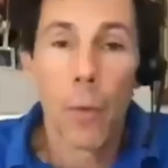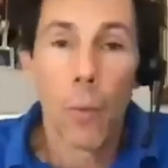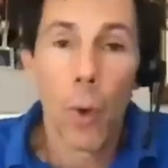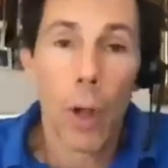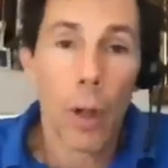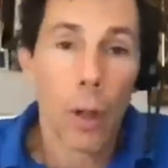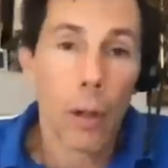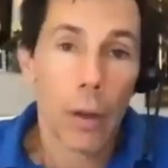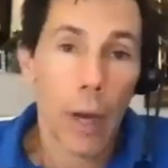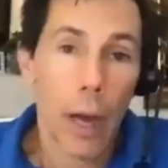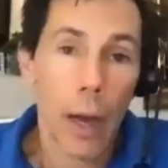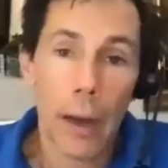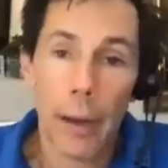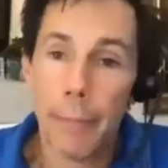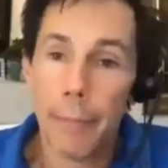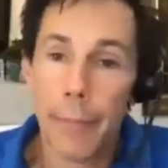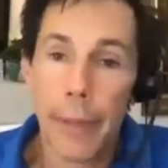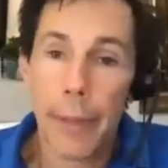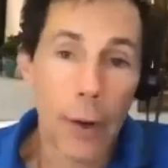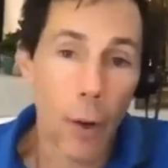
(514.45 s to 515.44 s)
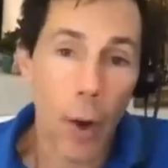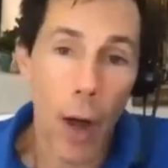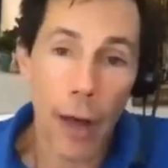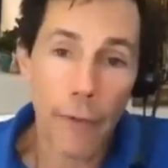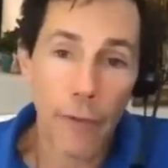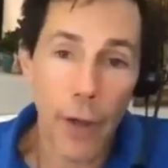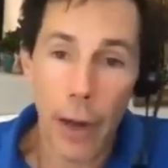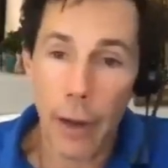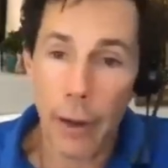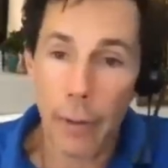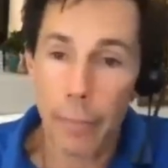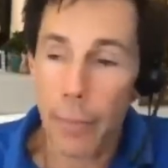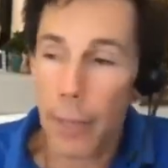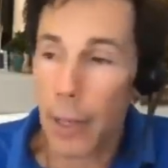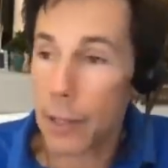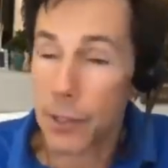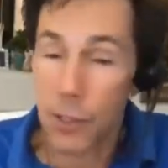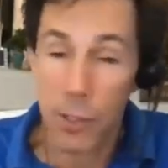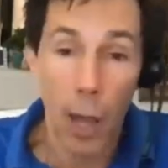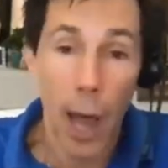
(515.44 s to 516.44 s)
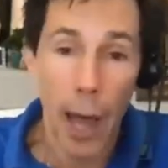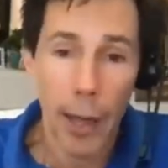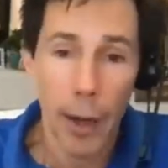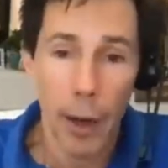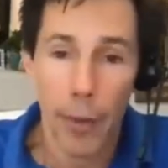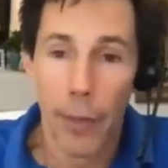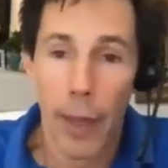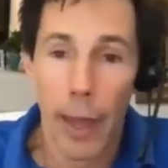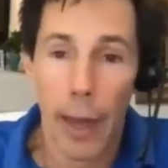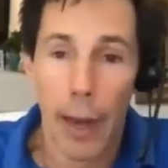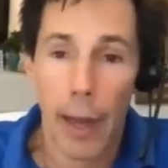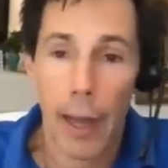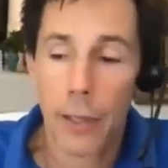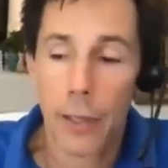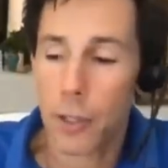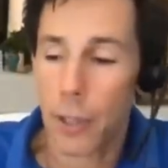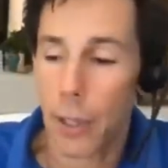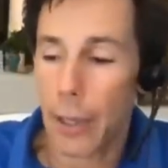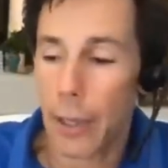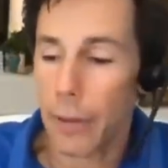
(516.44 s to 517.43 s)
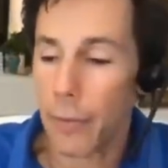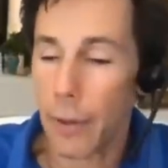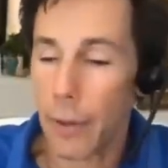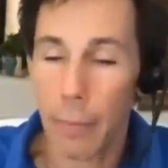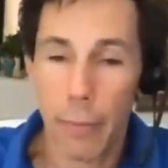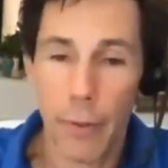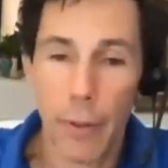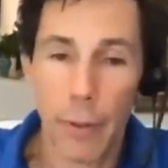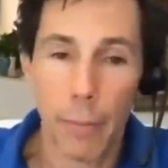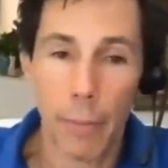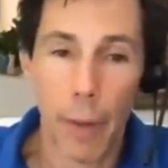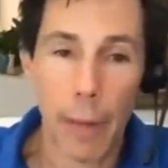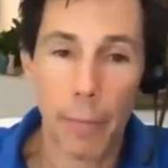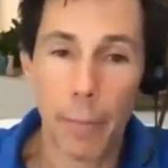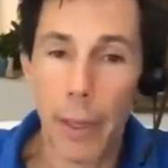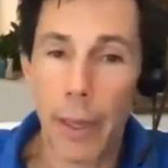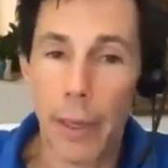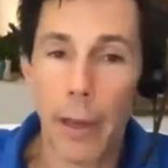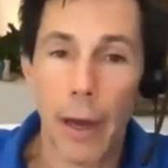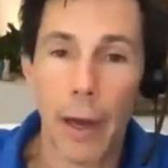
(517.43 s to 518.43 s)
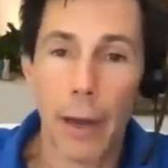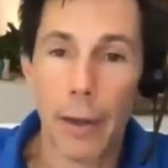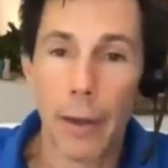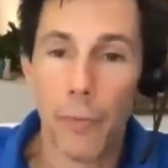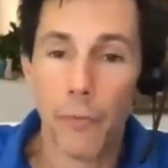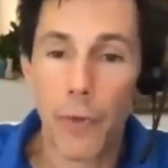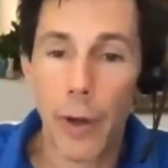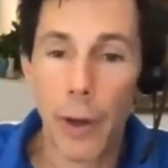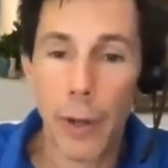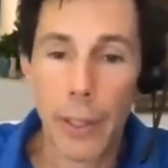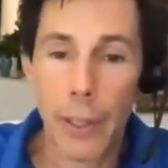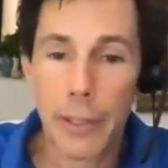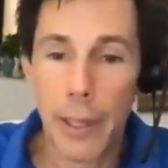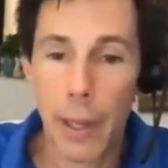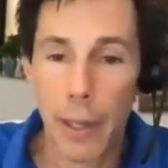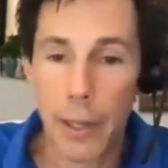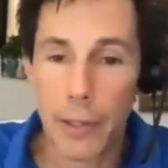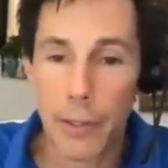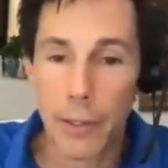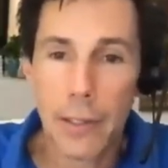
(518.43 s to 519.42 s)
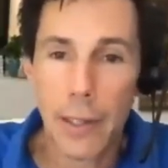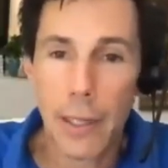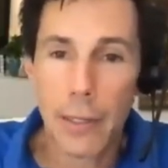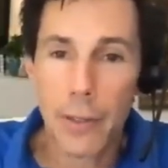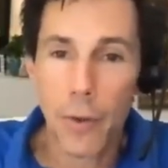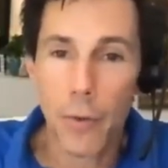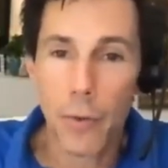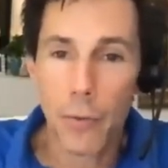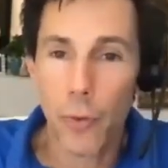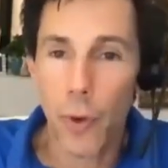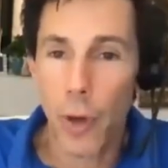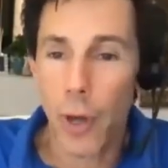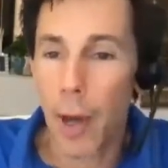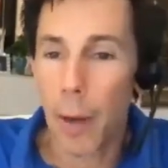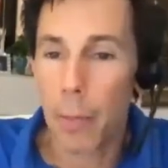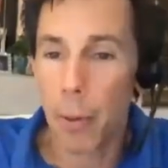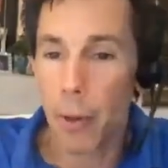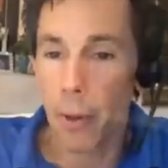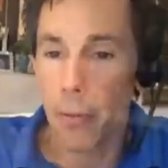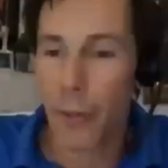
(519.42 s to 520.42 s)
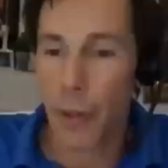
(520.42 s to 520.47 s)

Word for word: Well, um, you know, I've got a, a slide on that actually that, that might be uh, very telling. So let's go through a couple of